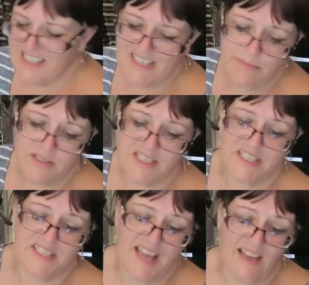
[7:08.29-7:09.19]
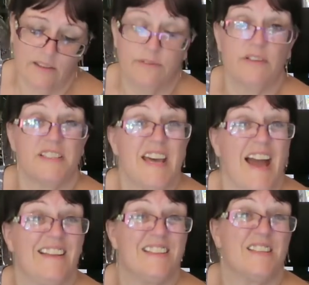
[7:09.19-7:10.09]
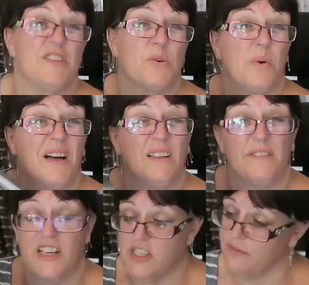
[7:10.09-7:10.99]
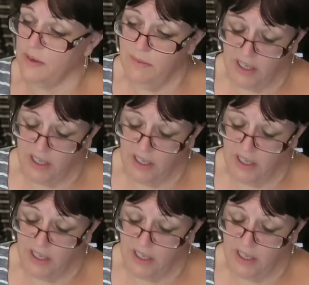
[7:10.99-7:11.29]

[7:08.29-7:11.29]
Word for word: seem to sell for 10 to 12-ish if I'm